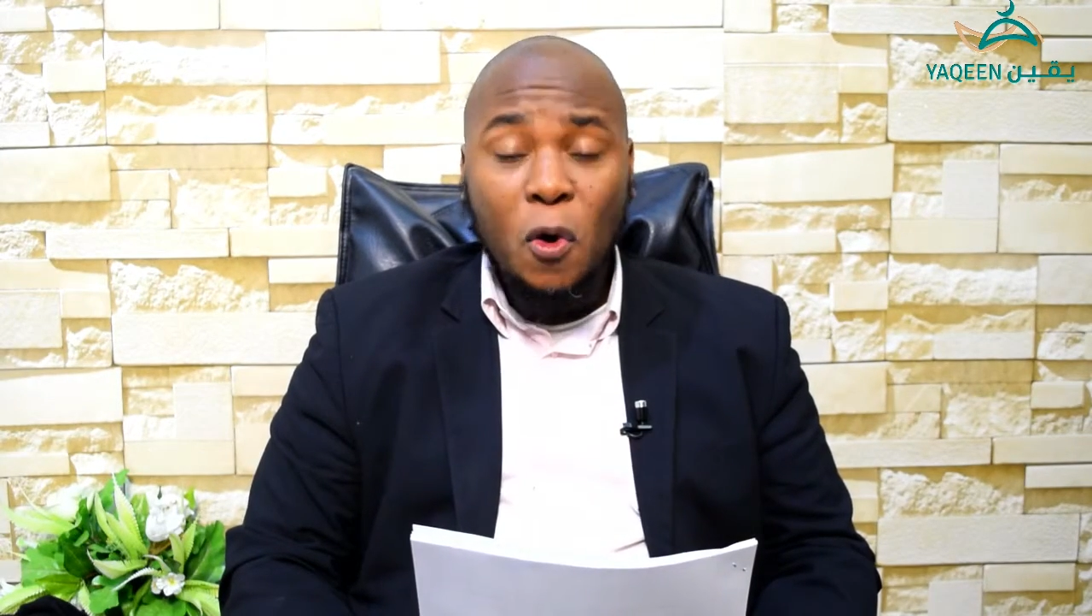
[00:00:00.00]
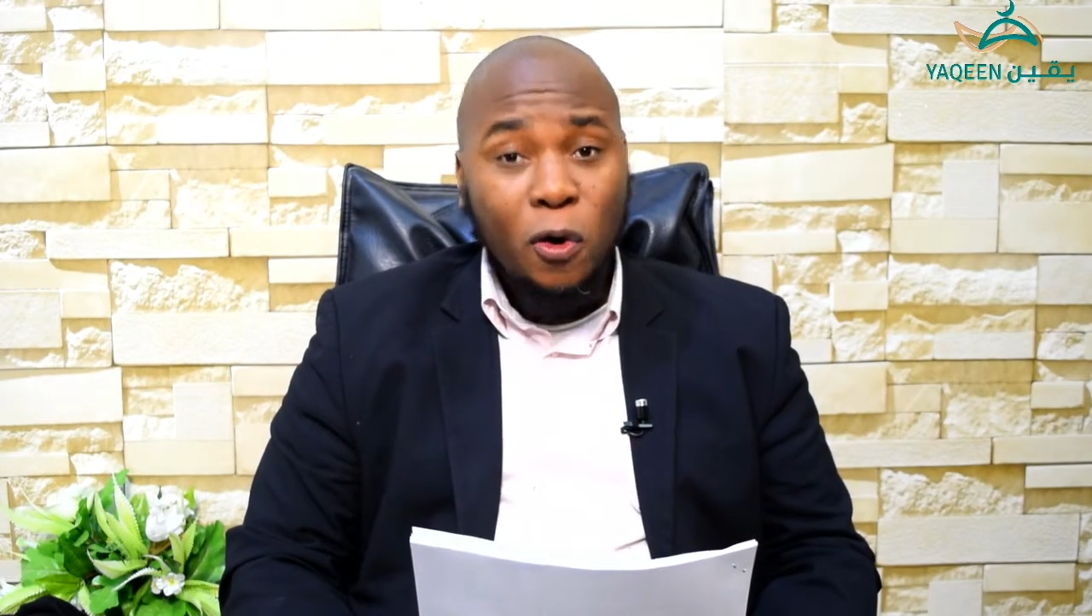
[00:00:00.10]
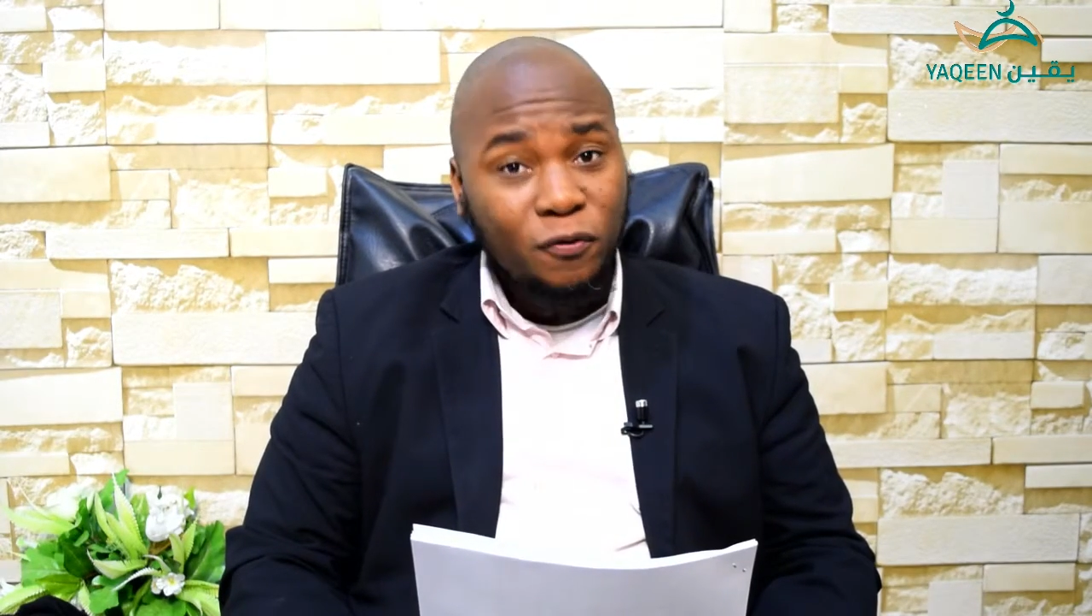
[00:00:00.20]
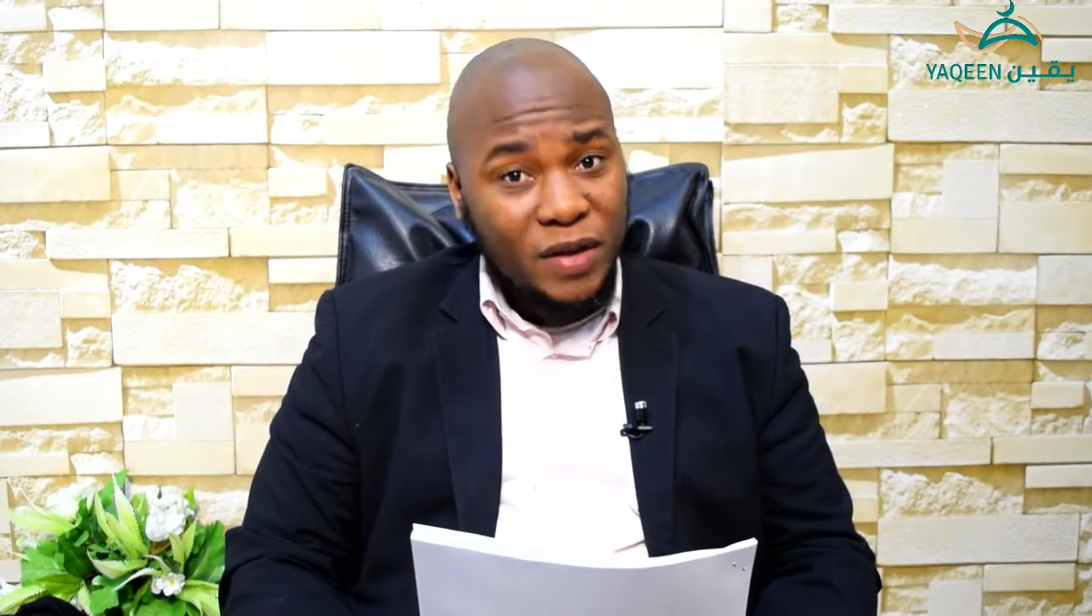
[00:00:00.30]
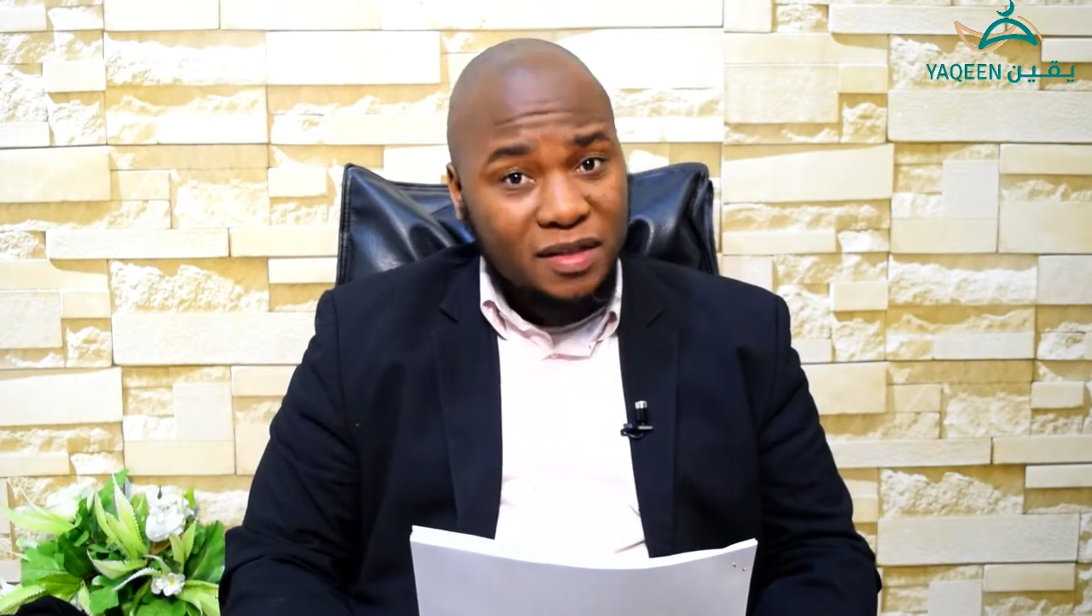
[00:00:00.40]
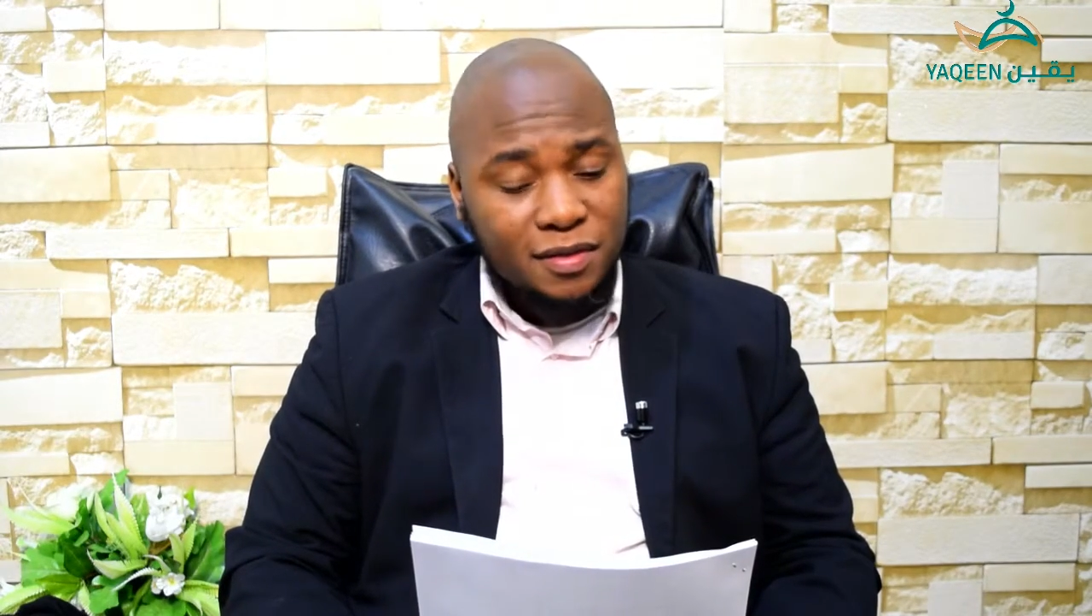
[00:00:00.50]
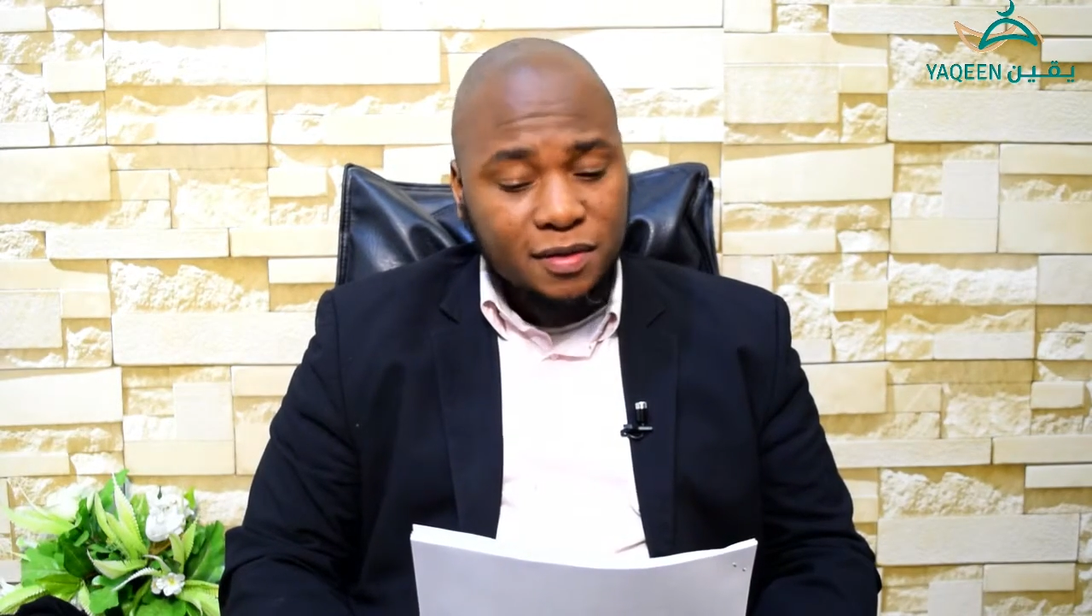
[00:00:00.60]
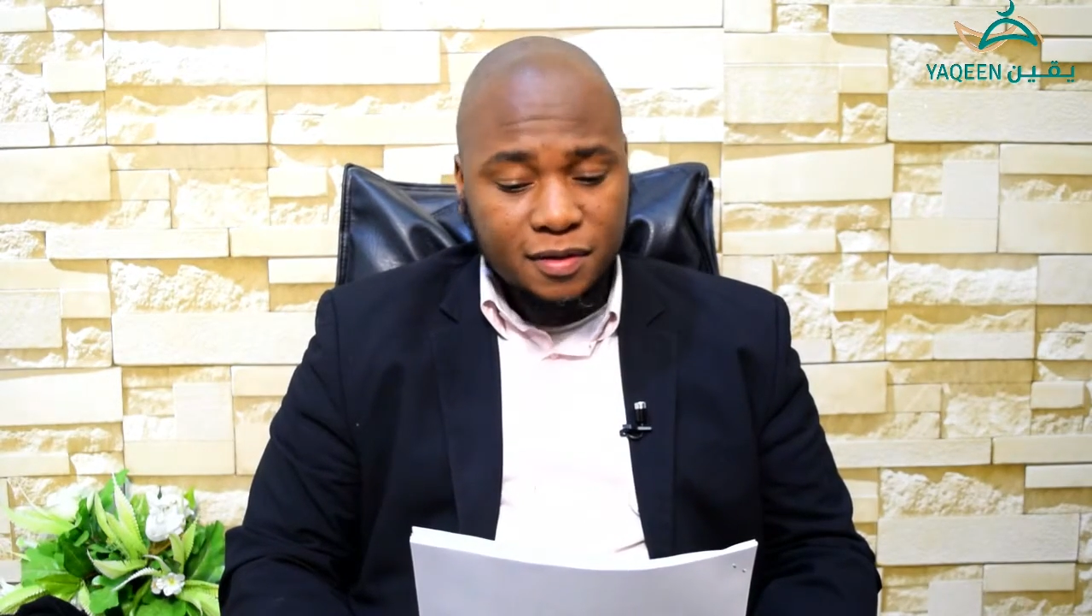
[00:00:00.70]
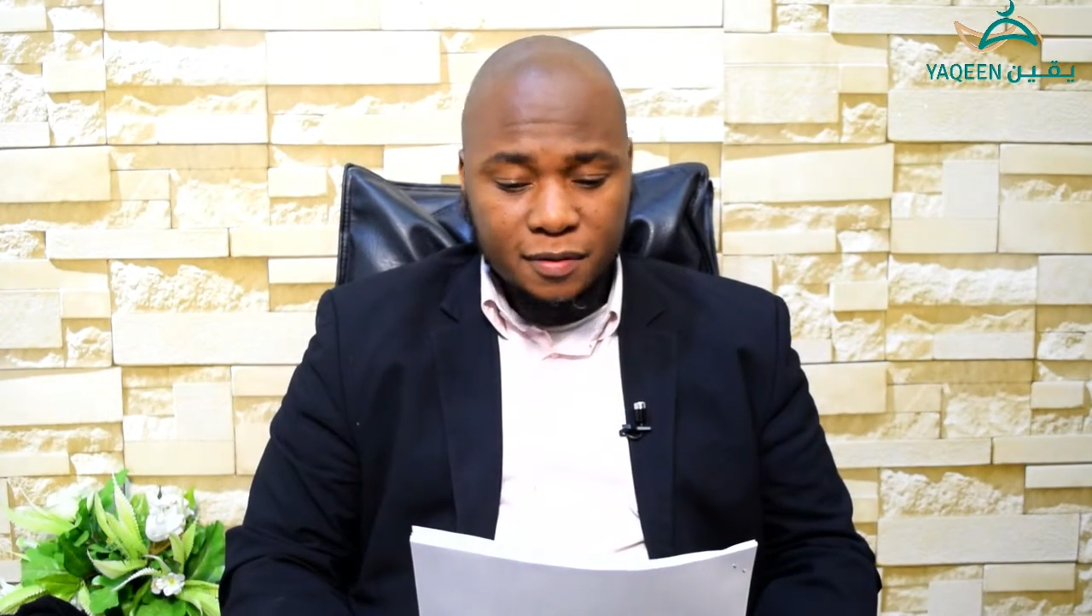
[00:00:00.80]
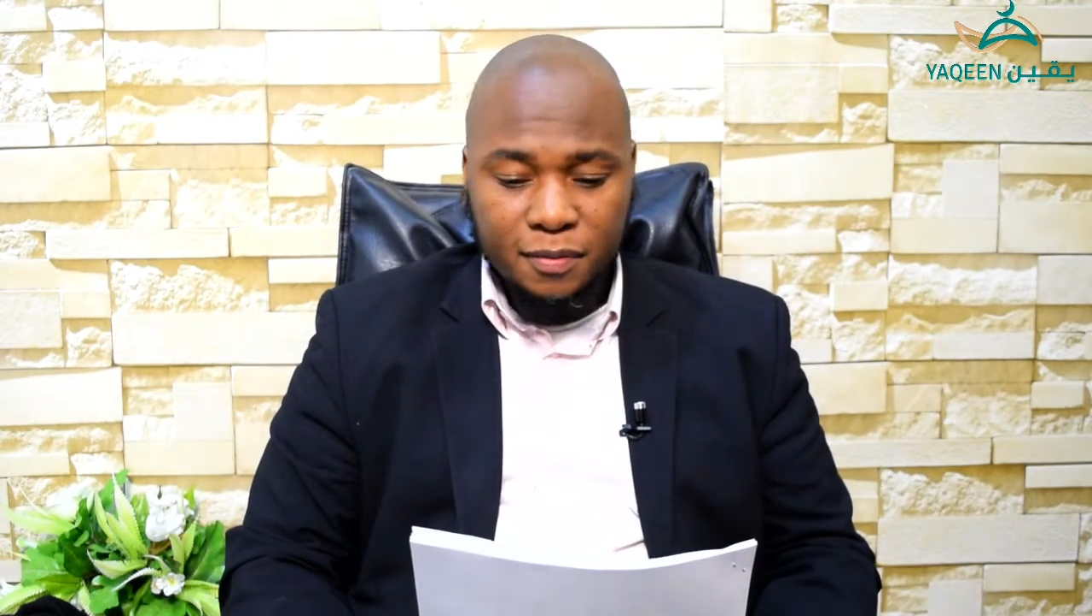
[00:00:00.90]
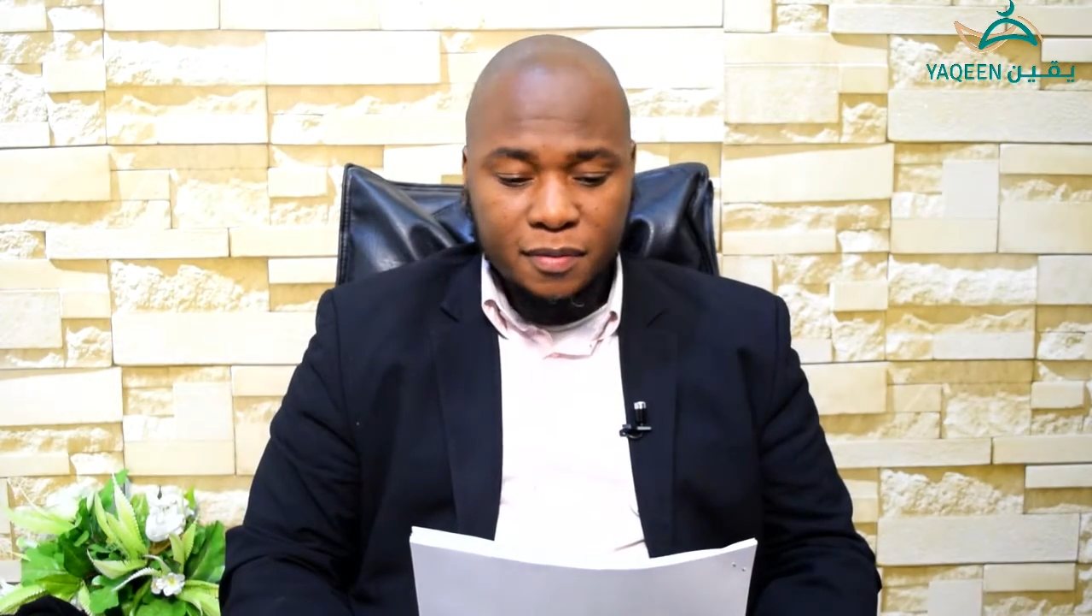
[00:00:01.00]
orphans,